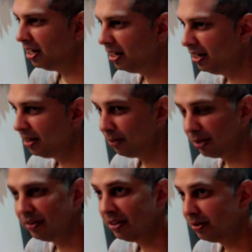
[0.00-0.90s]
Like
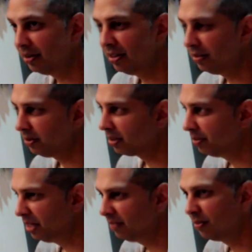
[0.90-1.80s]
we're literally, we're
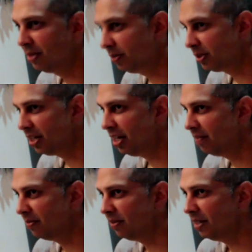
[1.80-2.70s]
competing for people's
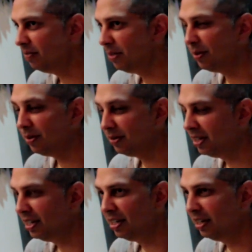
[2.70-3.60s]
time. If
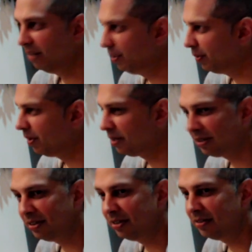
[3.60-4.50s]
people
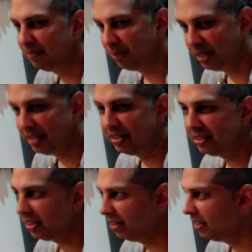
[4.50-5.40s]
aren't going to put that
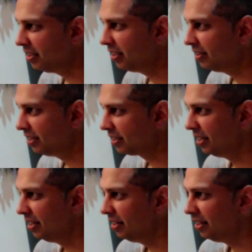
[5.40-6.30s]
disc in, the NHL disc
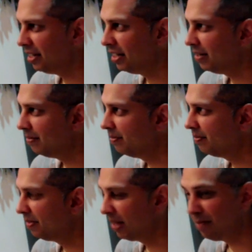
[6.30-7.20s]
in,
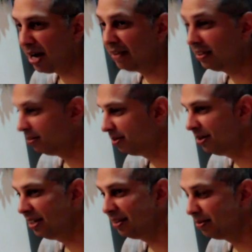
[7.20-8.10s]
if they buy it and they don't
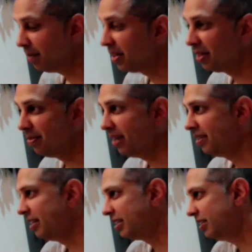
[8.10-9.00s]
put it in, they're probably not going to buy
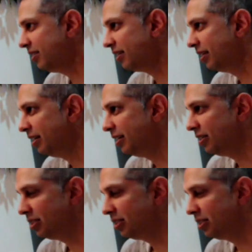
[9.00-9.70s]
it the next year.